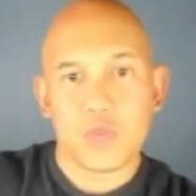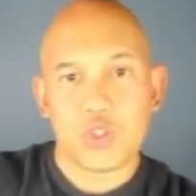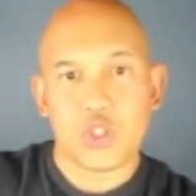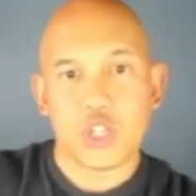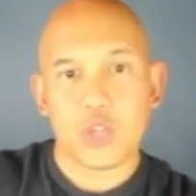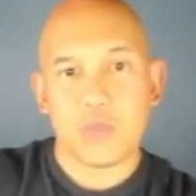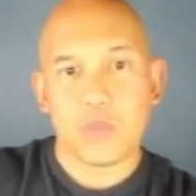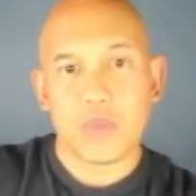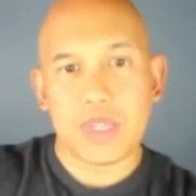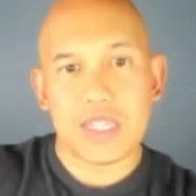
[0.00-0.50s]

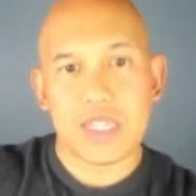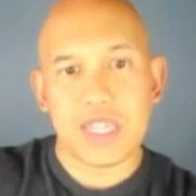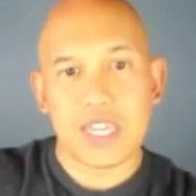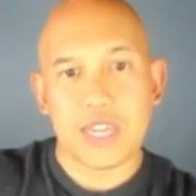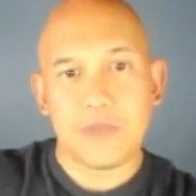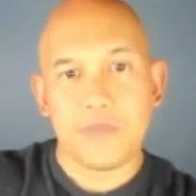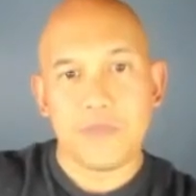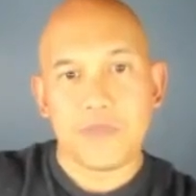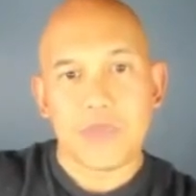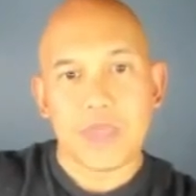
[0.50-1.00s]

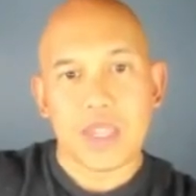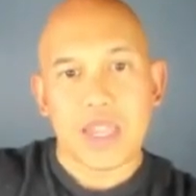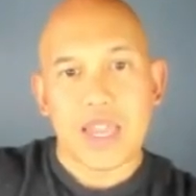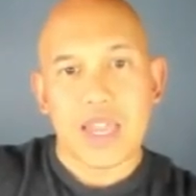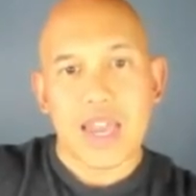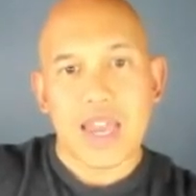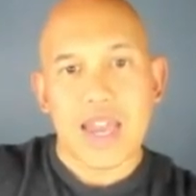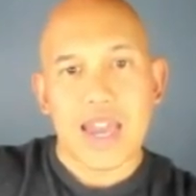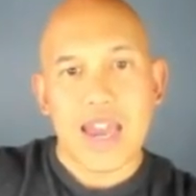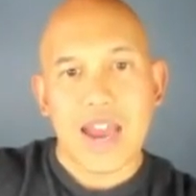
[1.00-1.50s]
GPT,
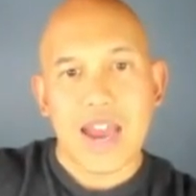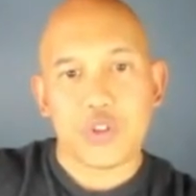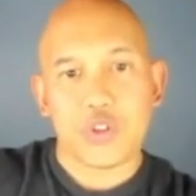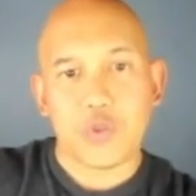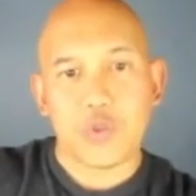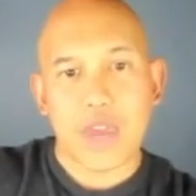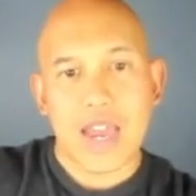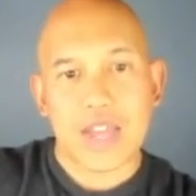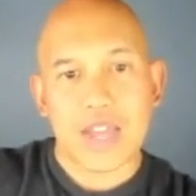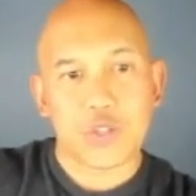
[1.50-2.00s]
after
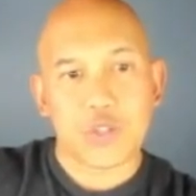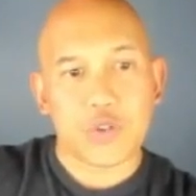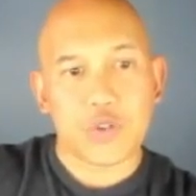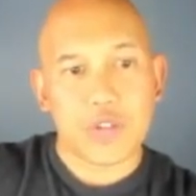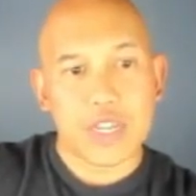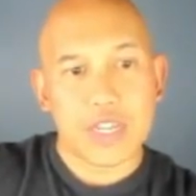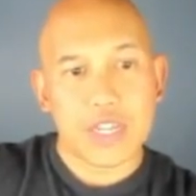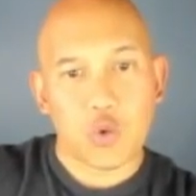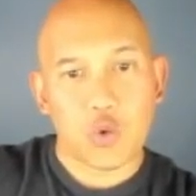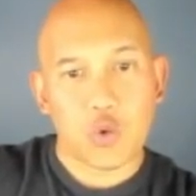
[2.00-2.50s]
you answer
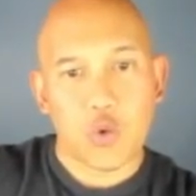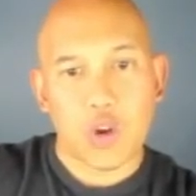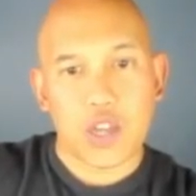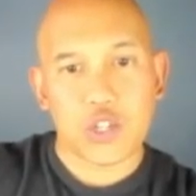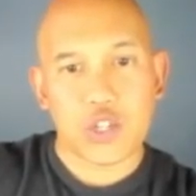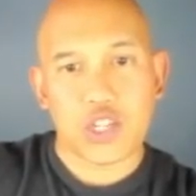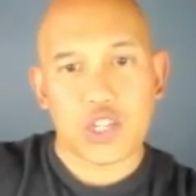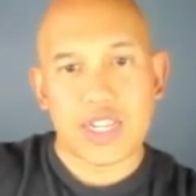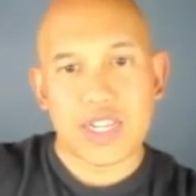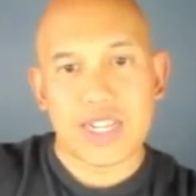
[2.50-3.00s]
each
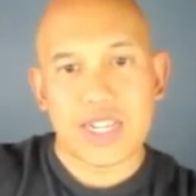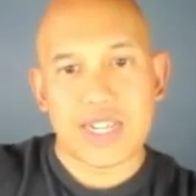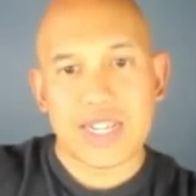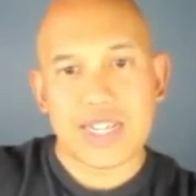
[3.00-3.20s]
question,